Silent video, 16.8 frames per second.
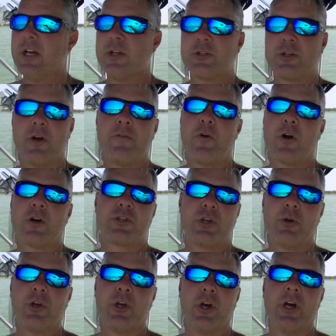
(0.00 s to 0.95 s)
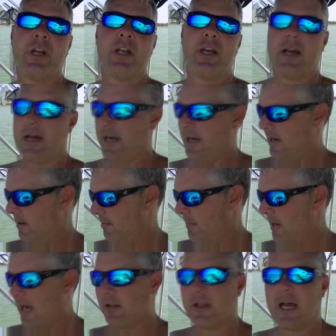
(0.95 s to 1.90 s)
so far so good.
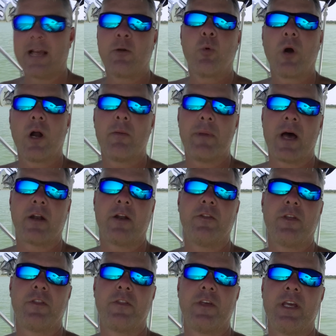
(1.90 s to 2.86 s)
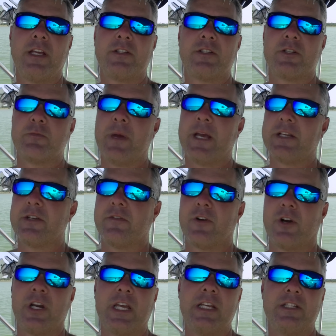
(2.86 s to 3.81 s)
I like where I mounted the things. It makes it
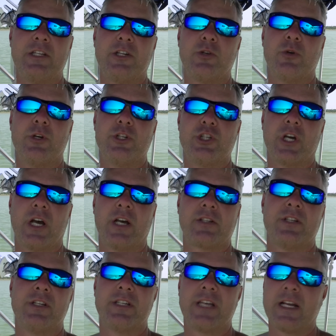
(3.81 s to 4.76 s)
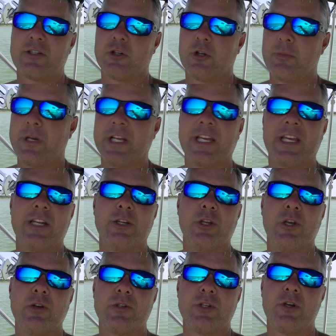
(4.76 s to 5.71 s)
very easy to adjust, and it takes a little bit of
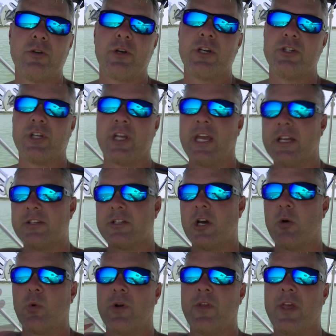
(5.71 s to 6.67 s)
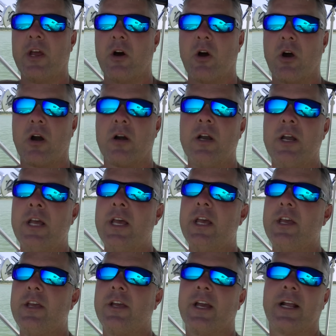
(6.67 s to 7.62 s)
getting used to because you can't tell where they are.
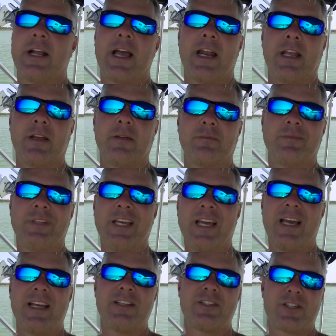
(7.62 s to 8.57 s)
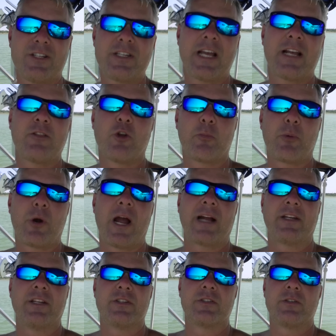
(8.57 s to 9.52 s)
You got to kind of, it's going to take a little
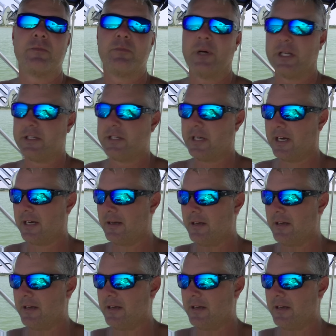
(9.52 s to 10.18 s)
practice, but